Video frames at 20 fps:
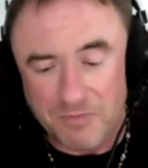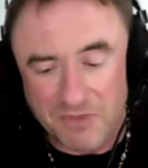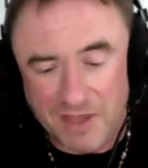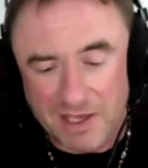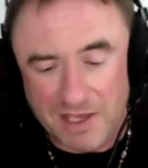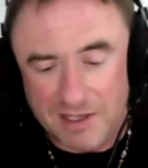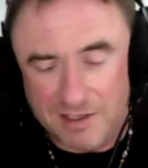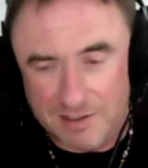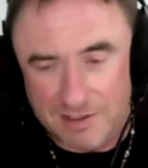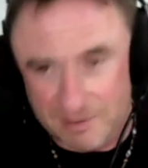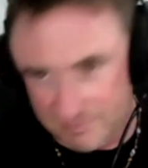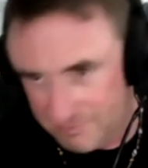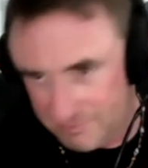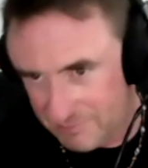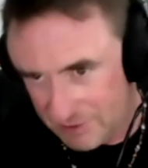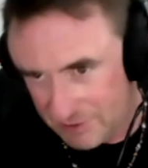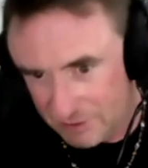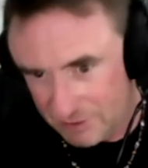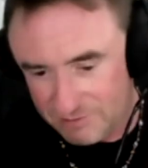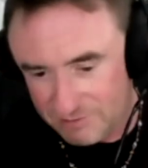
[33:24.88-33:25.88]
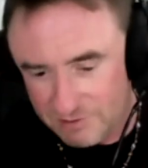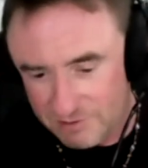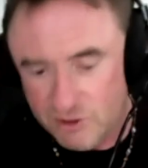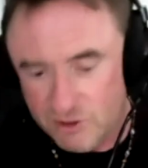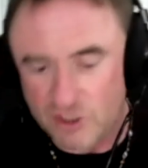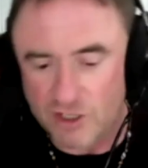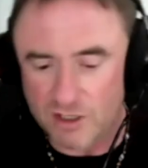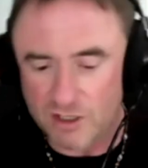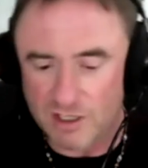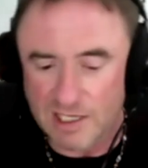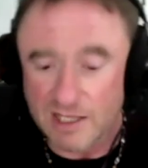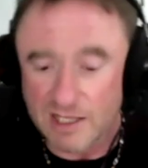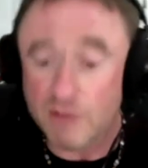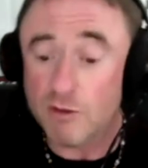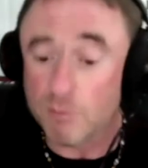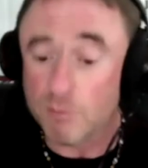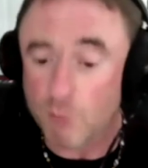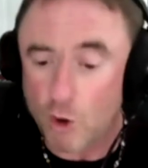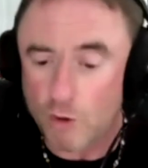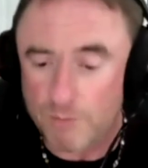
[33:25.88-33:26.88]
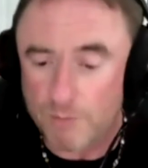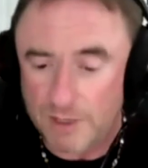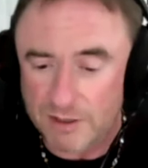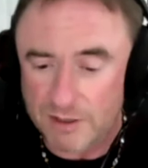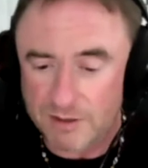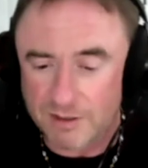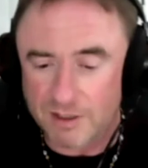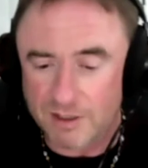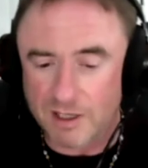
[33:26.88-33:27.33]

and, you know, the in the moment,